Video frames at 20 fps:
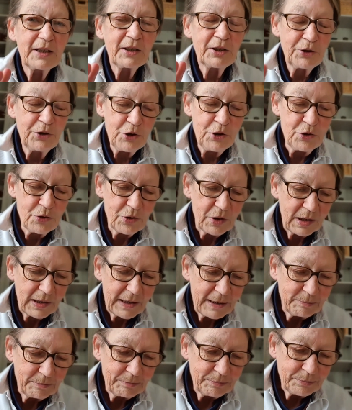Google
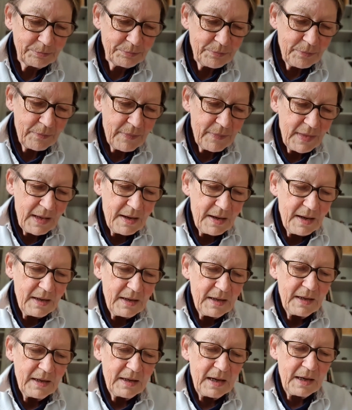it.
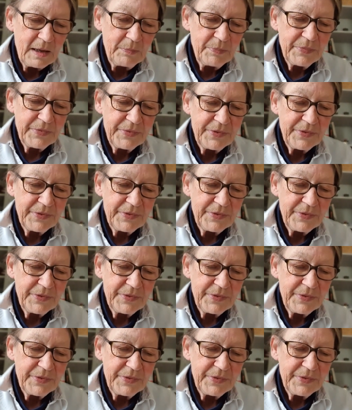Um,